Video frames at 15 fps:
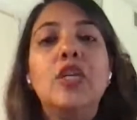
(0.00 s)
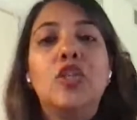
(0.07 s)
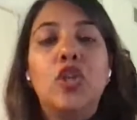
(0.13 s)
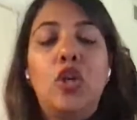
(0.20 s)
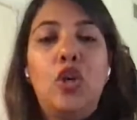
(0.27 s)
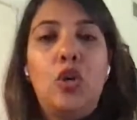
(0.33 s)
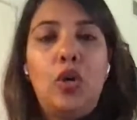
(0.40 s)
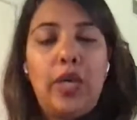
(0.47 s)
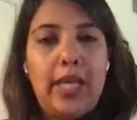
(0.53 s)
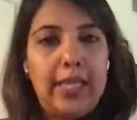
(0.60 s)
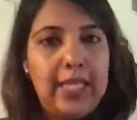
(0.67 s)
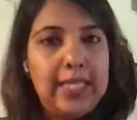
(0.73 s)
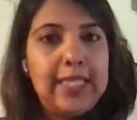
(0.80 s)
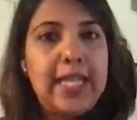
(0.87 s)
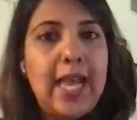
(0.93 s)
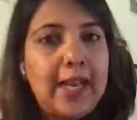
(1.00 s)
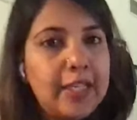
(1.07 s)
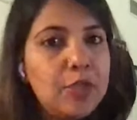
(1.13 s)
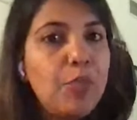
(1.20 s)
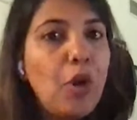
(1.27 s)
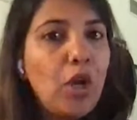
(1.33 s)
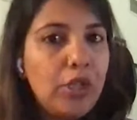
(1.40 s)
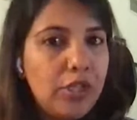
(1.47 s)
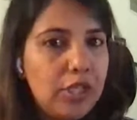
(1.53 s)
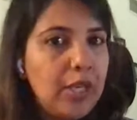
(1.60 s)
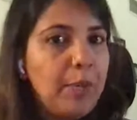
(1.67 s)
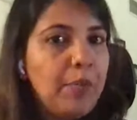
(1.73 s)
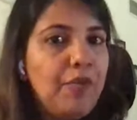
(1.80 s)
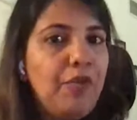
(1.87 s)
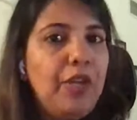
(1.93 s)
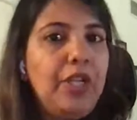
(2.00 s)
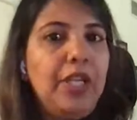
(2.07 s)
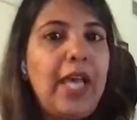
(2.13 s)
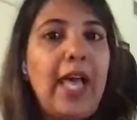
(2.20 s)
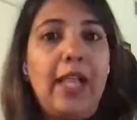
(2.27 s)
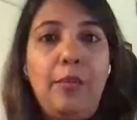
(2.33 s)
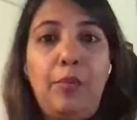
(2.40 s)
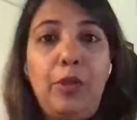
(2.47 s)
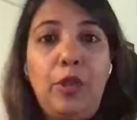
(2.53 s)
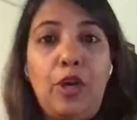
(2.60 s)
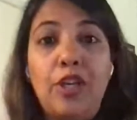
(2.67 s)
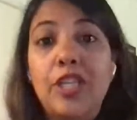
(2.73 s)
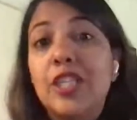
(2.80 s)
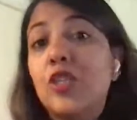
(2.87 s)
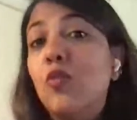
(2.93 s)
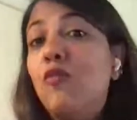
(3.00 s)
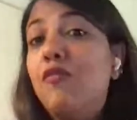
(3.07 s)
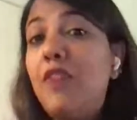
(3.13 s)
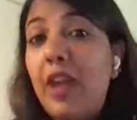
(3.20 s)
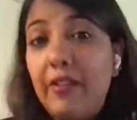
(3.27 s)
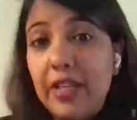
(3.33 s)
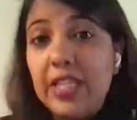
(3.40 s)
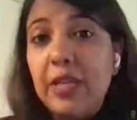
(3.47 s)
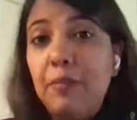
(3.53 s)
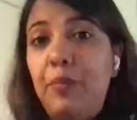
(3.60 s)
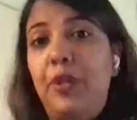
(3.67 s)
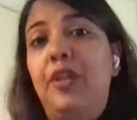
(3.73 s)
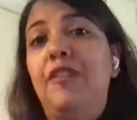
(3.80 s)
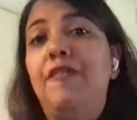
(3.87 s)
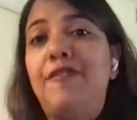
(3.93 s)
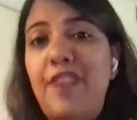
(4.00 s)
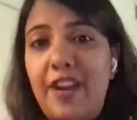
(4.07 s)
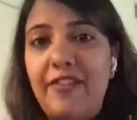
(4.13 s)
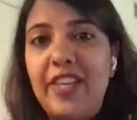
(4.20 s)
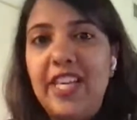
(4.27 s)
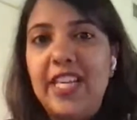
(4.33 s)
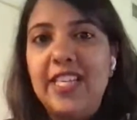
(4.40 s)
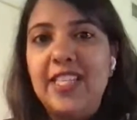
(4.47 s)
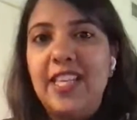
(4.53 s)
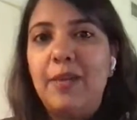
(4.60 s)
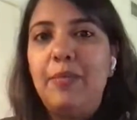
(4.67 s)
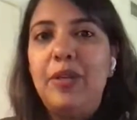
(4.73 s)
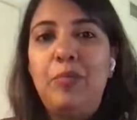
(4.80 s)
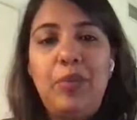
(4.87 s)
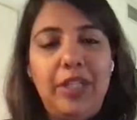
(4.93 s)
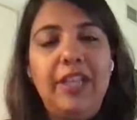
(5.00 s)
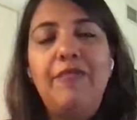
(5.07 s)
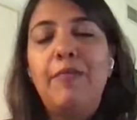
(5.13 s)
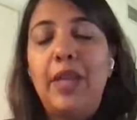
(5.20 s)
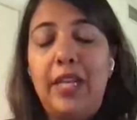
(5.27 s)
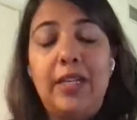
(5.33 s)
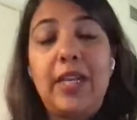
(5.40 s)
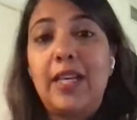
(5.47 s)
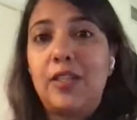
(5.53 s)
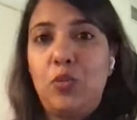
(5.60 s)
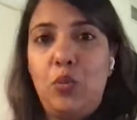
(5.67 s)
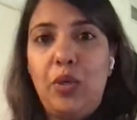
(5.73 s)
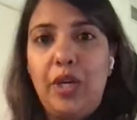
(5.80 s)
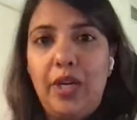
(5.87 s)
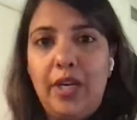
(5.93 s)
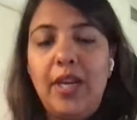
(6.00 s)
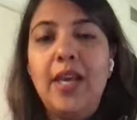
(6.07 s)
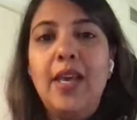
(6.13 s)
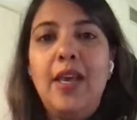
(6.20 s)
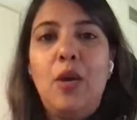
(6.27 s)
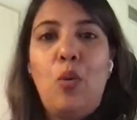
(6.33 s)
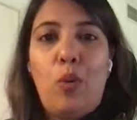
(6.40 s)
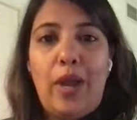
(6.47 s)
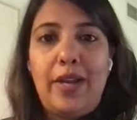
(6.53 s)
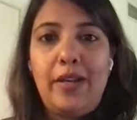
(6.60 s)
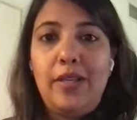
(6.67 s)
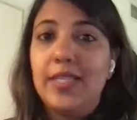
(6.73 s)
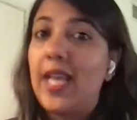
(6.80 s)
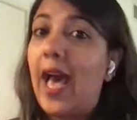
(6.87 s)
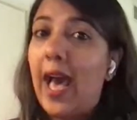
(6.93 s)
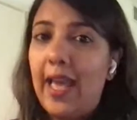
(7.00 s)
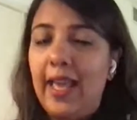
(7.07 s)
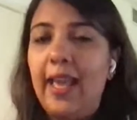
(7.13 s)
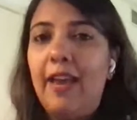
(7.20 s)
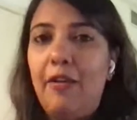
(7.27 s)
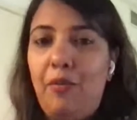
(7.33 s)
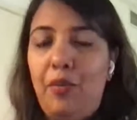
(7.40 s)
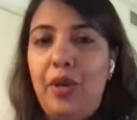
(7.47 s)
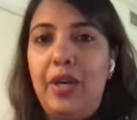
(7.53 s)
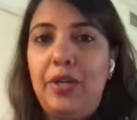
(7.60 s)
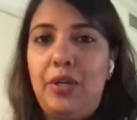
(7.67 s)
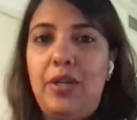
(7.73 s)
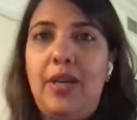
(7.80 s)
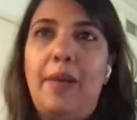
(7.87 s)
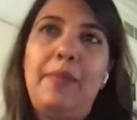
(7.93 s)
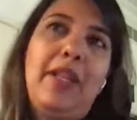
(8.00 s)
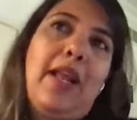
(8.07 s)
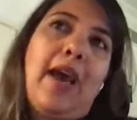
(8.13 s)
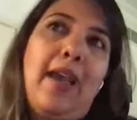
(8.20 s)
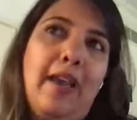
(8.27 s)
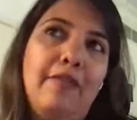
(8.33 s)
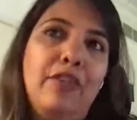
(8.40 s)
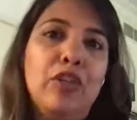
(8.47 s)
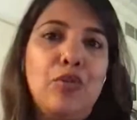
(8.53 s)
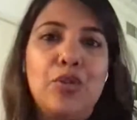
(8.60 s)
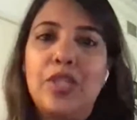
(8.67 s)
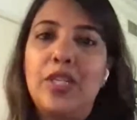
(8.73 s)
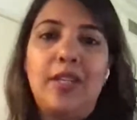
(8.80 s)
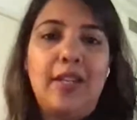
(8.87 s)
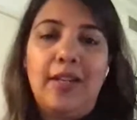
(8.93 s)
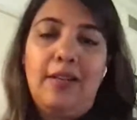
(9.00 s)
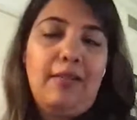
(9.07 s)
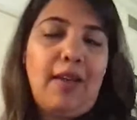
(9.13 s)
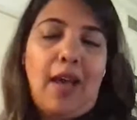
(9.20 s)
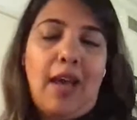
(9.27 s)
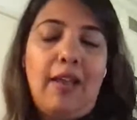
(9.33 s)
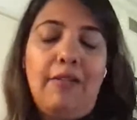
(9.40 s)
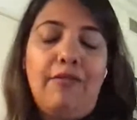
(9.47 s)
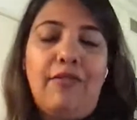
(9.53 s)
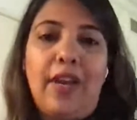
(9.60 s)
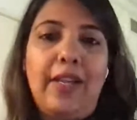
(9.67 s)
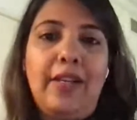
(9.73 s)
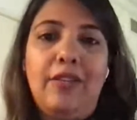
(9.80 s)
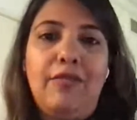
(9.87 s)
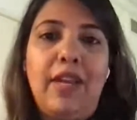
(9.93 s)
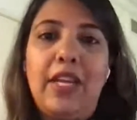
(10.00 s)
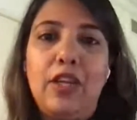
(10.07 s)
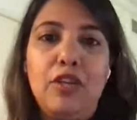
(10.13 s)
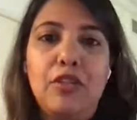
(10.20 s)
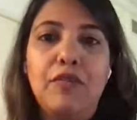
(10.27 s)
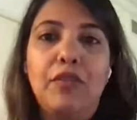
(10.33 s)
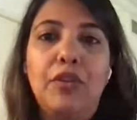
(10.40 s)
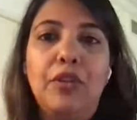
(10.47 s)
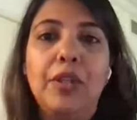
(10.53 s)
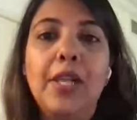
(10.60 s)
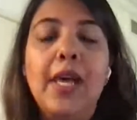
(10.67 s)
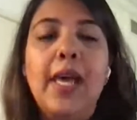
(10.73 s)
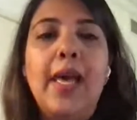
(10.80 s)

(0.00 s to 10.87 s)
So this tennis ball tip will help a lot. It's very simple, very easy, but believe me, it does work wonders. I have used it and I find it very useful.